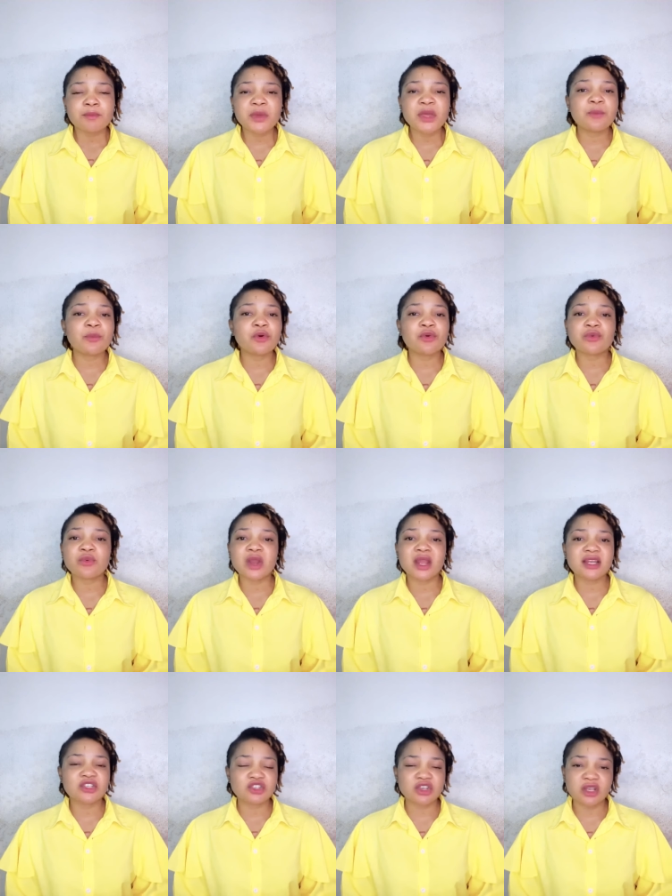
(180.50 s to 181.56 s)
People
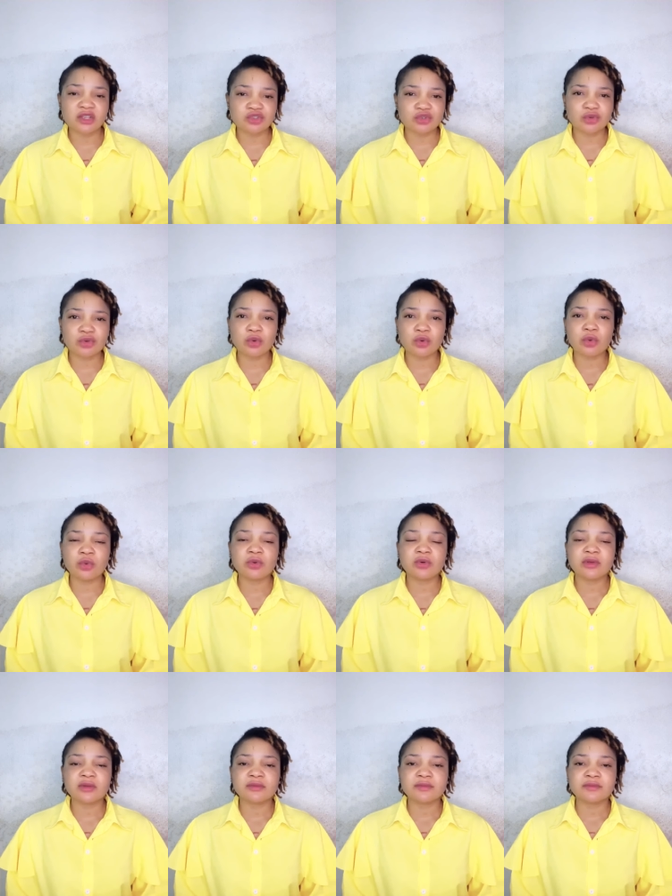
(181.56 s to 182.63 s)
rarely change, you know.
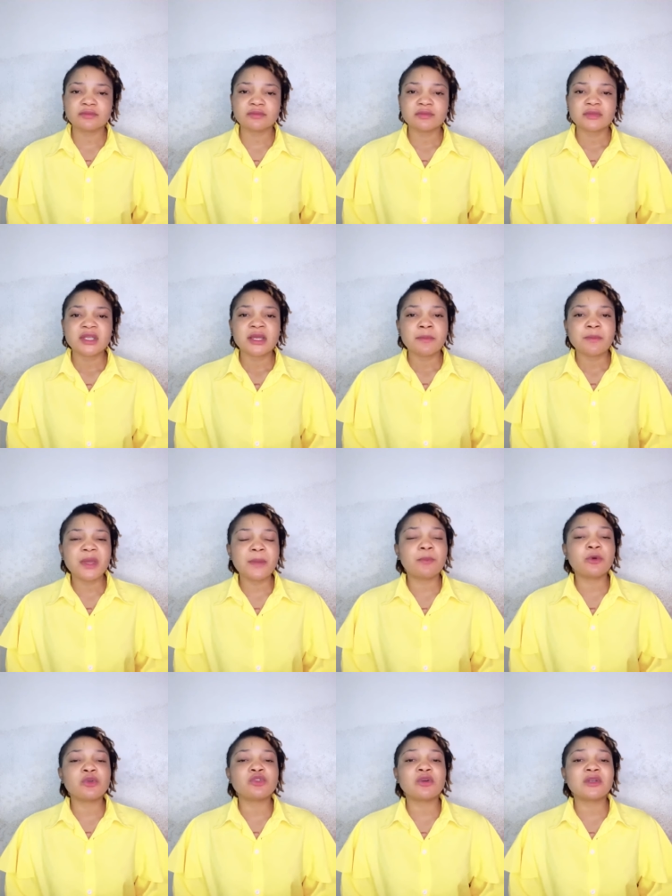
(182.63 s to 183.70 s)

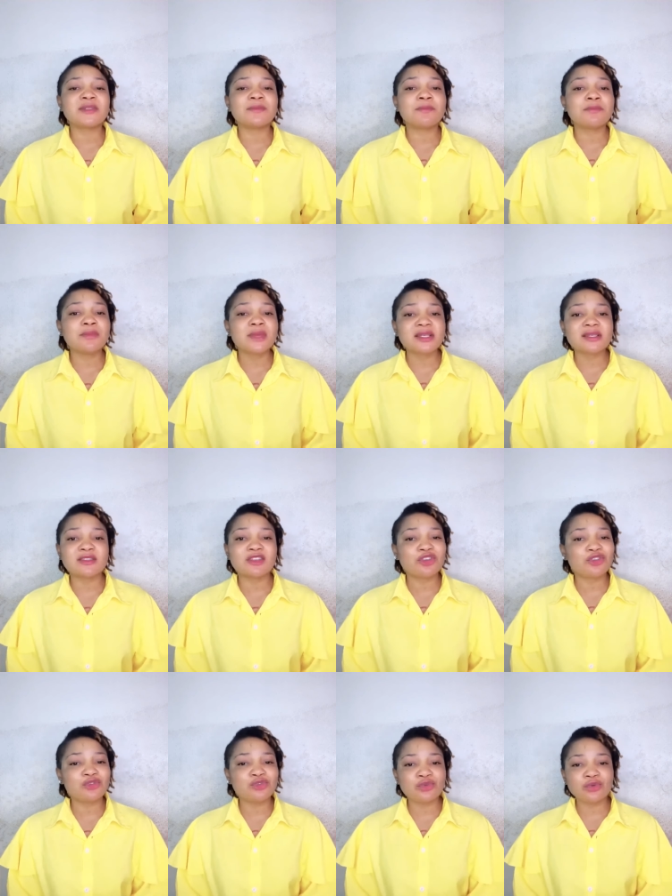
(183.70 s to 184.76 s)
People just miss
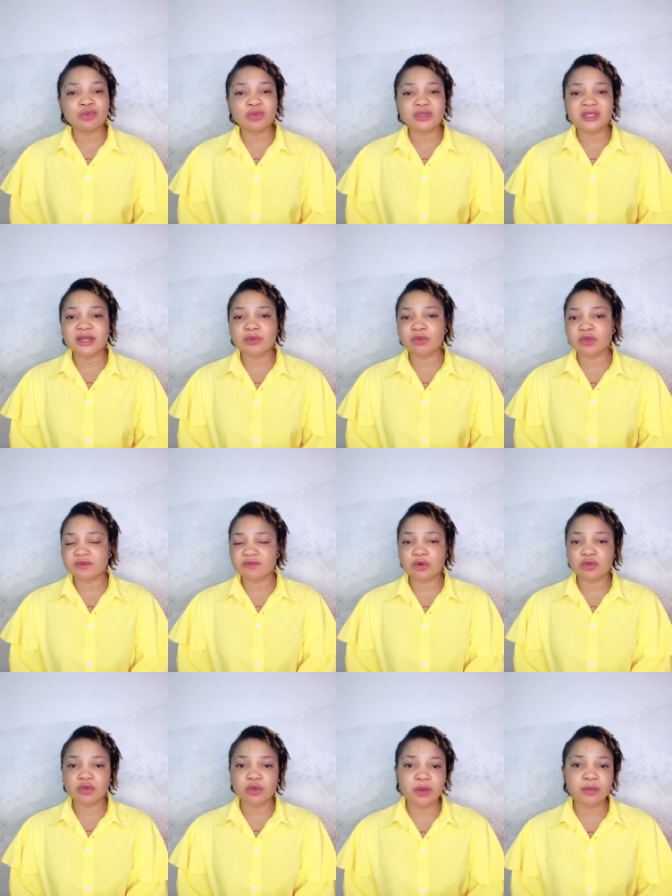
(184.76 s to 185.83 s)
the you that was
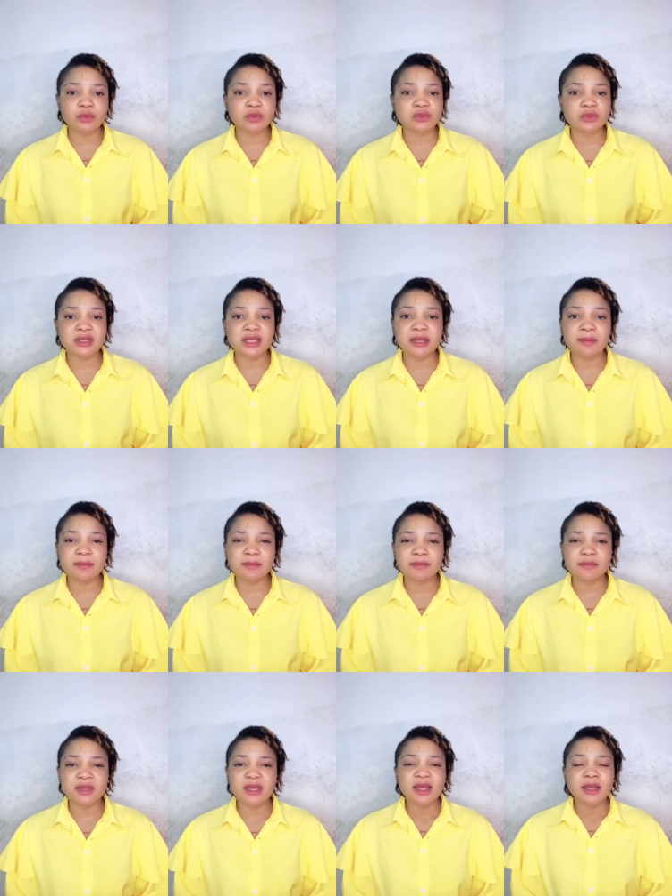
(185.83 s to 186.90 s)
vulnerable to them.
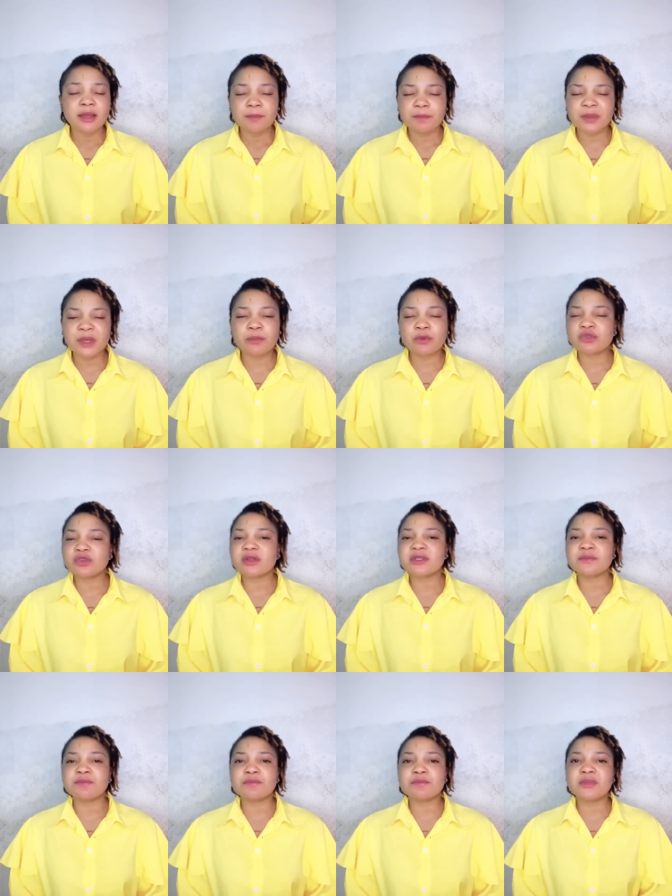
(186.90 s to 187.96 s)
People
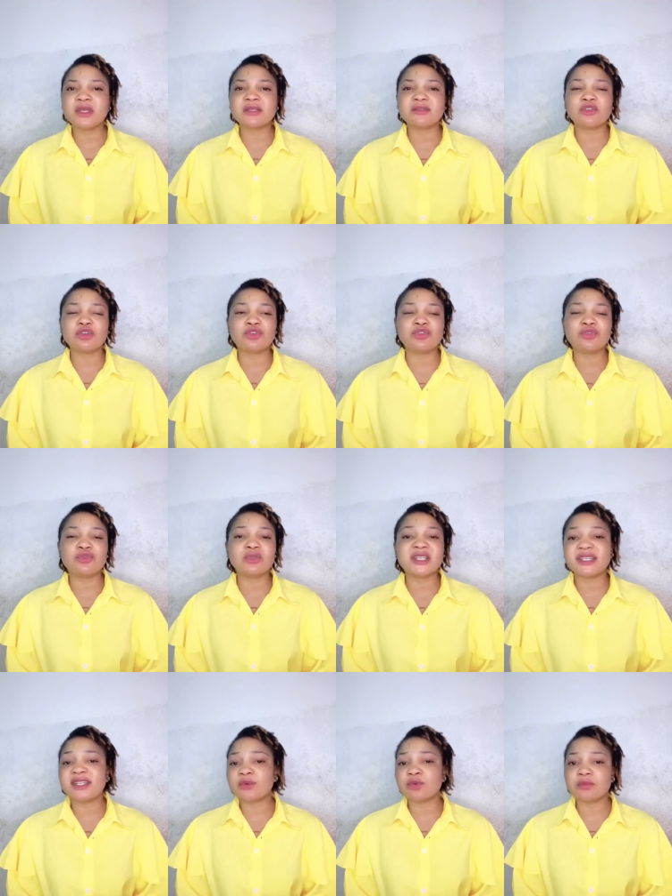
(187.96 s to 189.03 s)
just miss the you
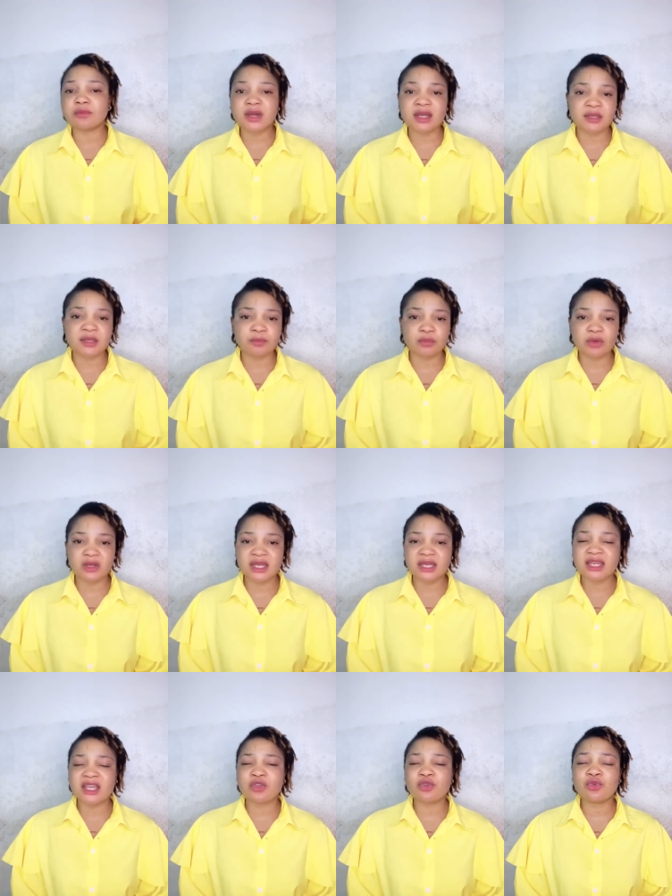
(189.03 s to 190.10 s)
that they could
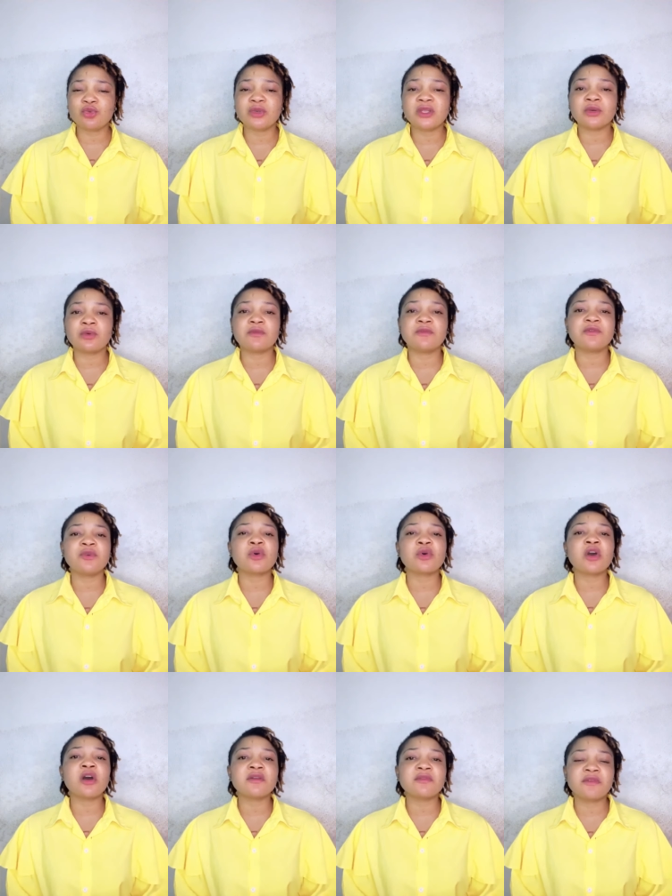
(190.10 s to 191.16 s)
manipulate, the you they could feel
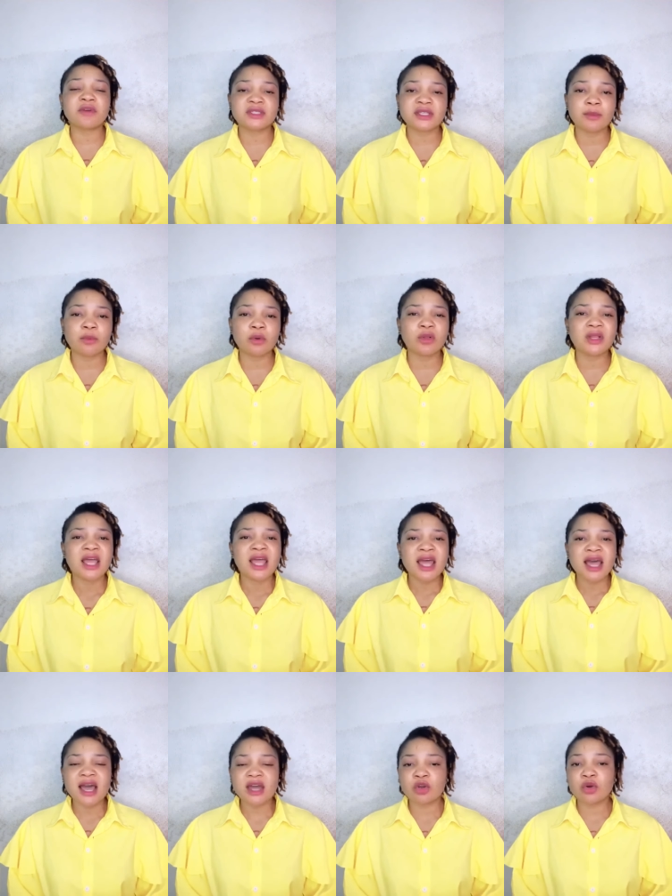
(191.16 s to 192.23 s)
comfortable
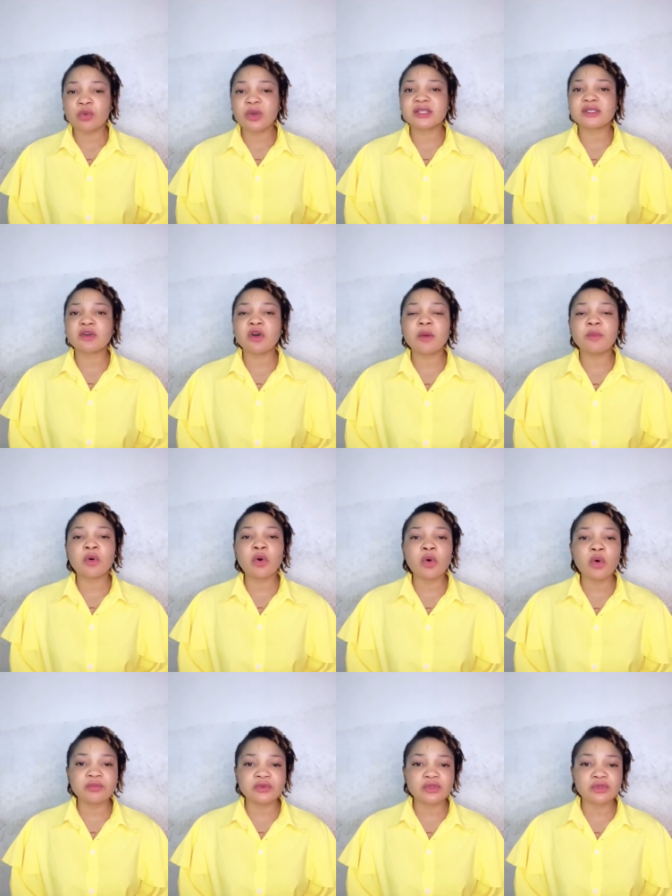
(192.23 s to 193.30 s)
and always come
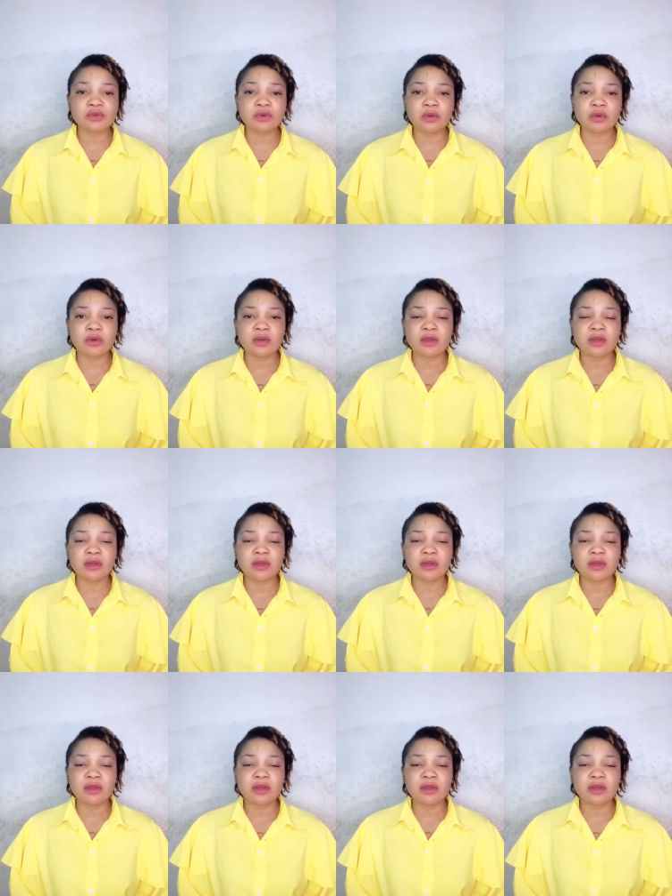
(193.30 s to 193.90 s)
home to.